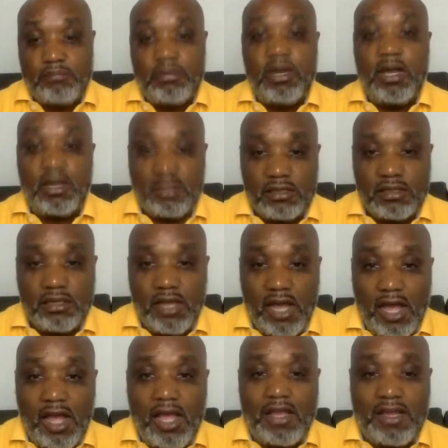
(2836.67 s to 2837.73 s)
but
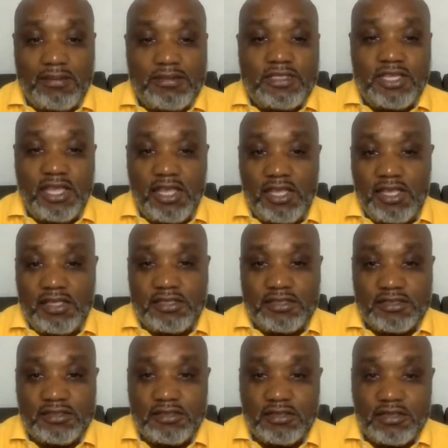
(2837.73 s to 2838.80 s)
all I'm saying
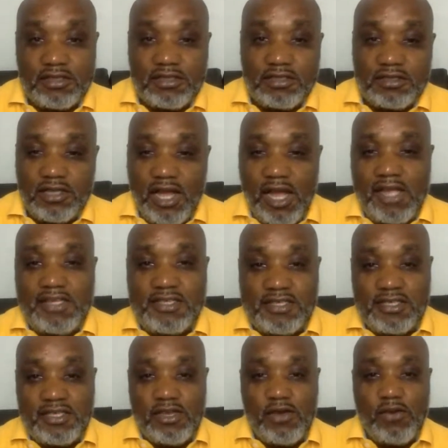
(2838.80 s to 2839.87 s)
is, I
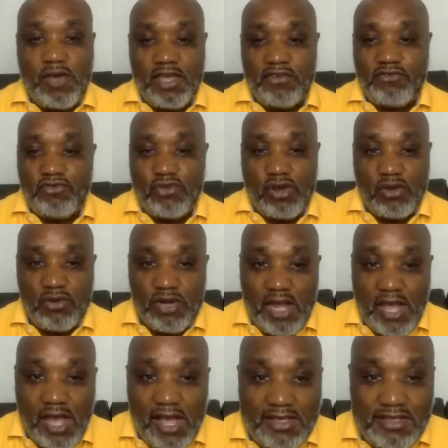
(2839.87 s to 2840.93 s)
see a way
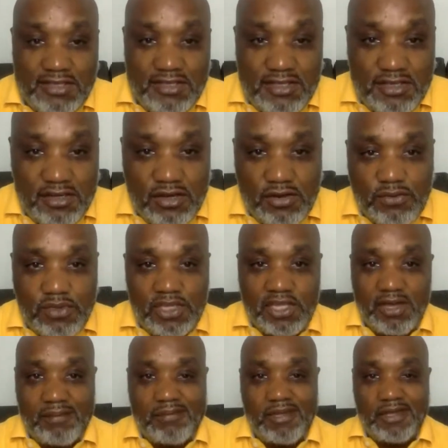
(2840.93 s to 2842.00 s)
forward. I see how we
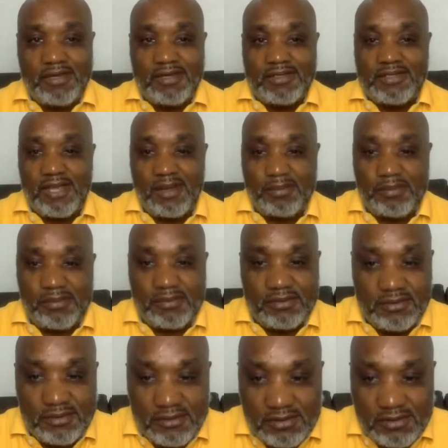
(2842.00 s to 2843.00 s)
can make this happen.